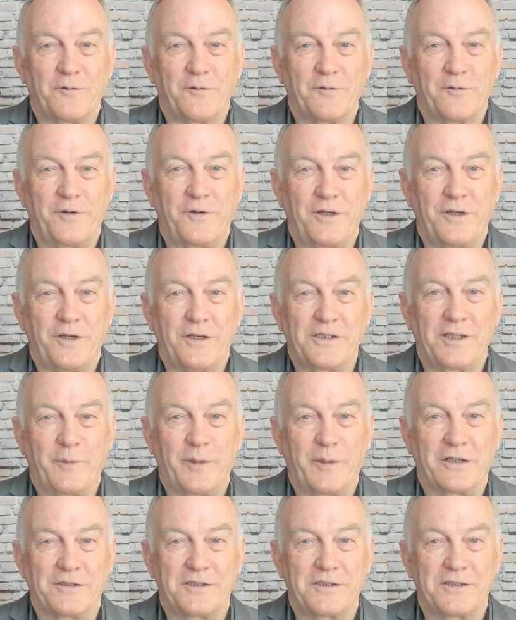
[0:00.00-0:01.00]
Confusing
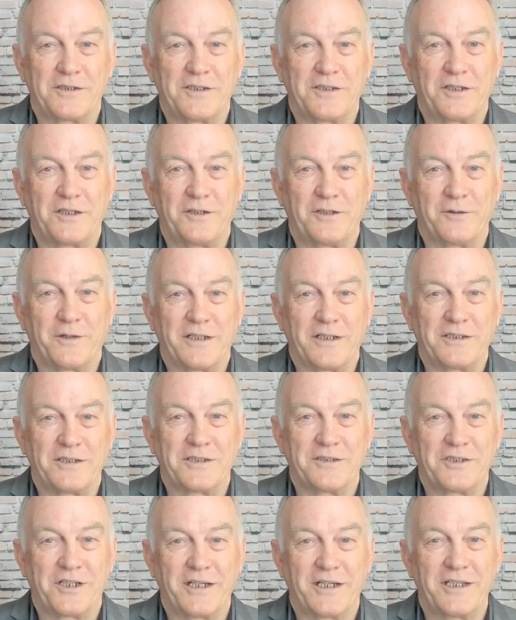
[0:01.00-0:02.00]
because the situation's
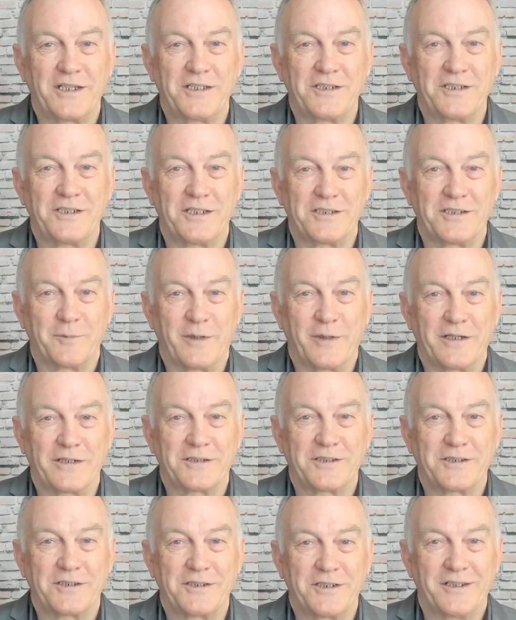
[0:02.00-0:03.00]
changing so
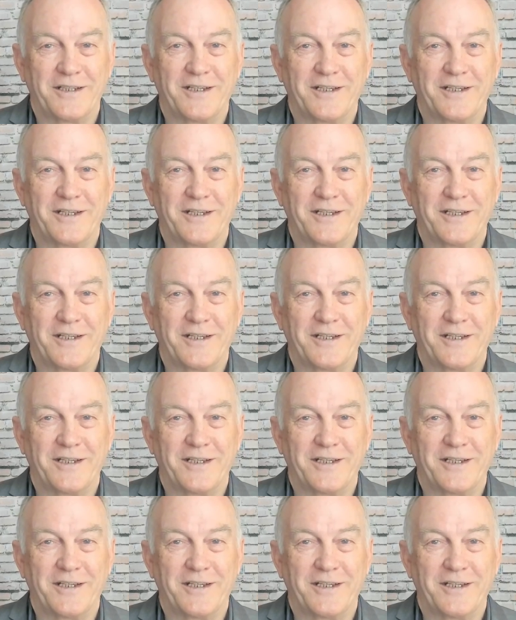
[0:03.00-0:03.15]
much,